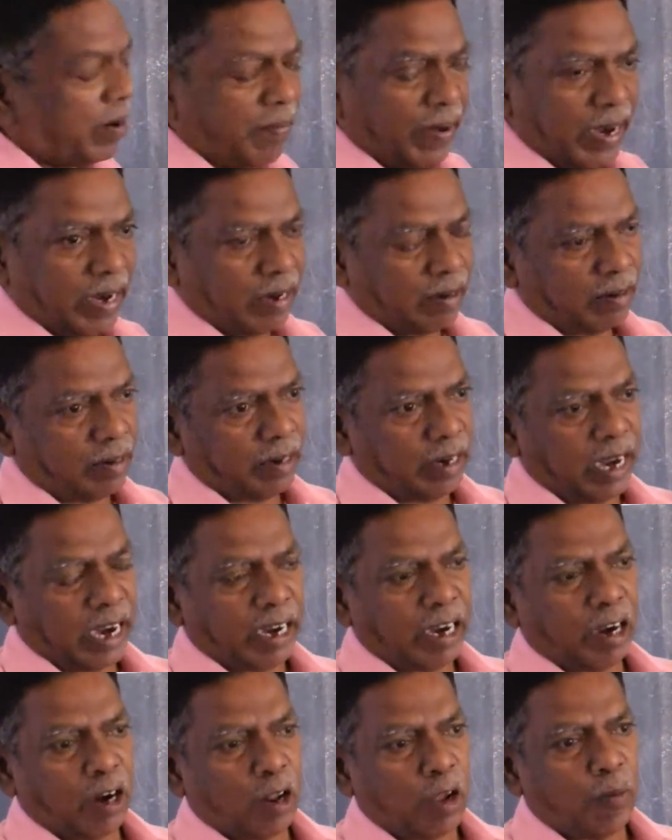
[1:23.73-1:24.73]
between
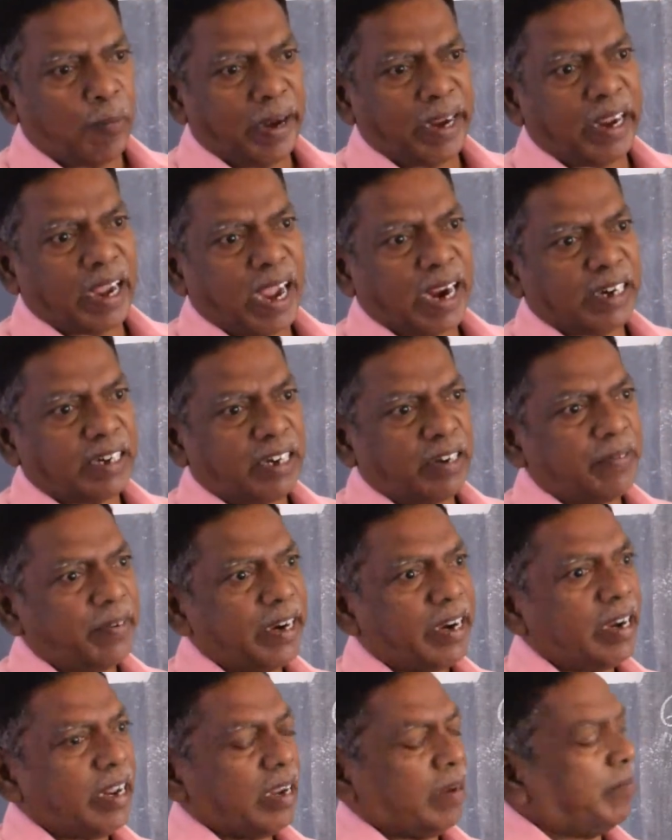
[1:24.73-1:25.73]
economic
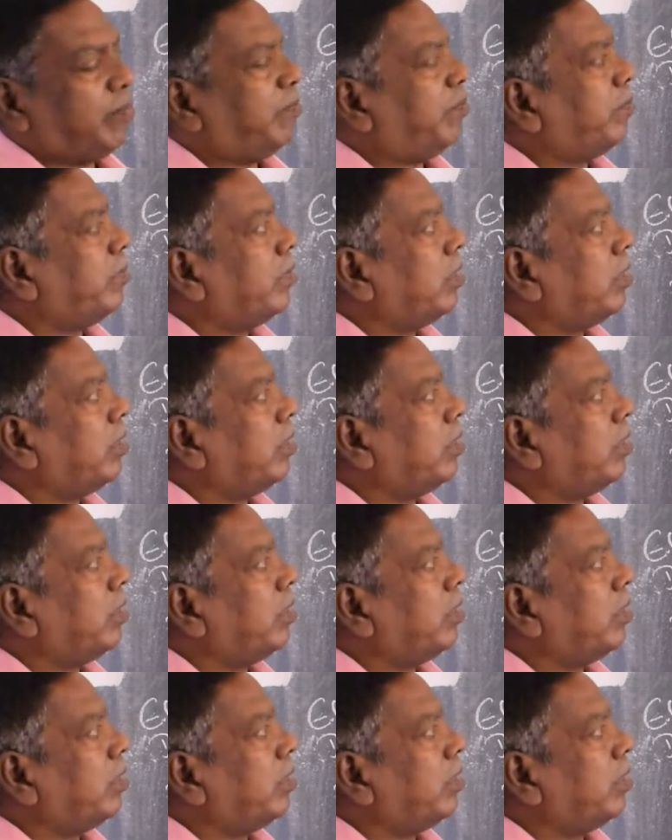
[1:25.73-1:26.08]
activity.